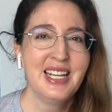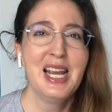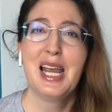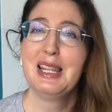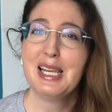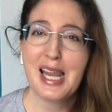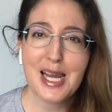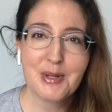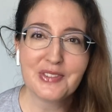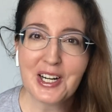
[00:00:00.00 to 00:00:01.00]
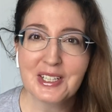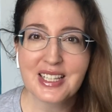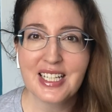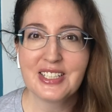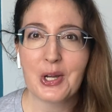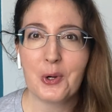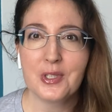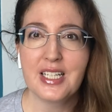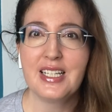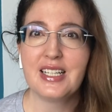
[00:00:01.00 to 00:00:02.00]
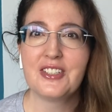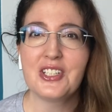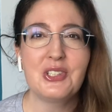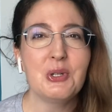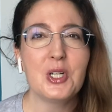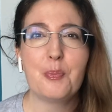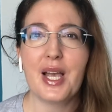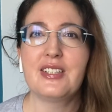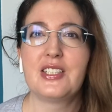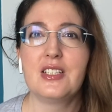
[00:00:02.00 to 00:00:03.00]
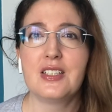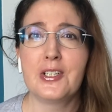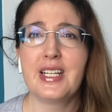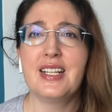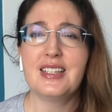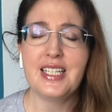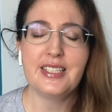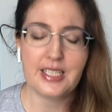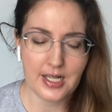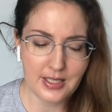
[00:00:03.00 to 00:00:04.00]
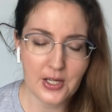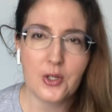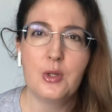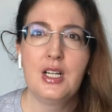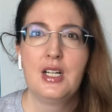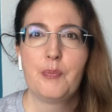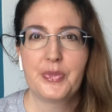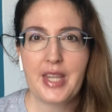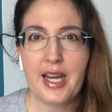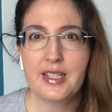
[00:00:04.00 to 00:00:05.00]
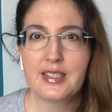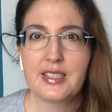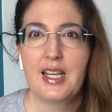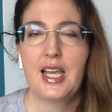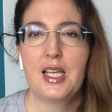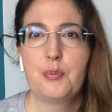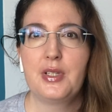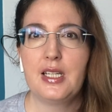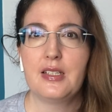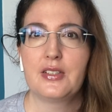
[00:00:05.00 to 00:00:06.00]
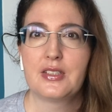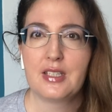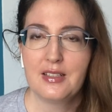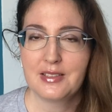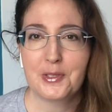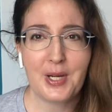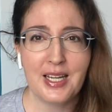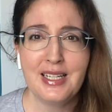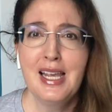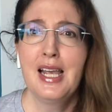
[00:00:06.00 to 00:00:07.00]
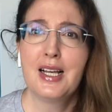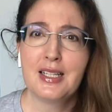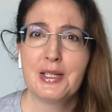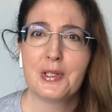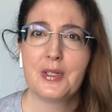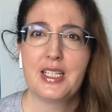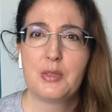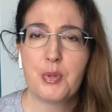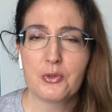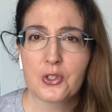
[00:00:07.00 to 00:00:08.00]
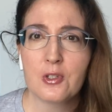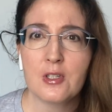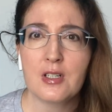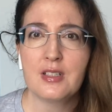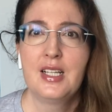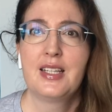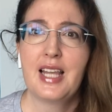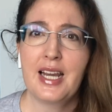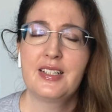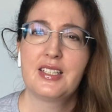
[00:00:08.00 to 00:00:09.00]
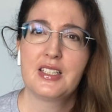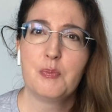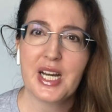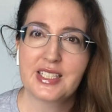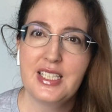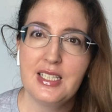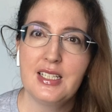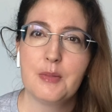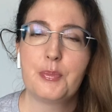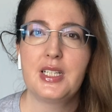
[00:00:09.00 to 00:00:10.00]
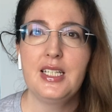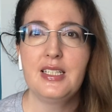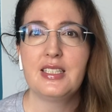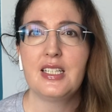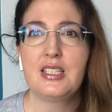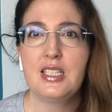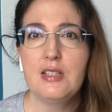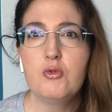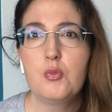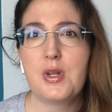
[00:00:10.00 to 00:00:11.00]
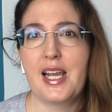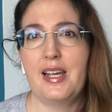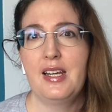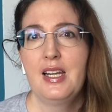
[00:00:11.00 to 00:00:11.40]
in the name of all things holy, just do your best to learn at least hello, thanks, and please. Okay? Hello is bonjour. Thanks is merci. Please is s'il vous plaît.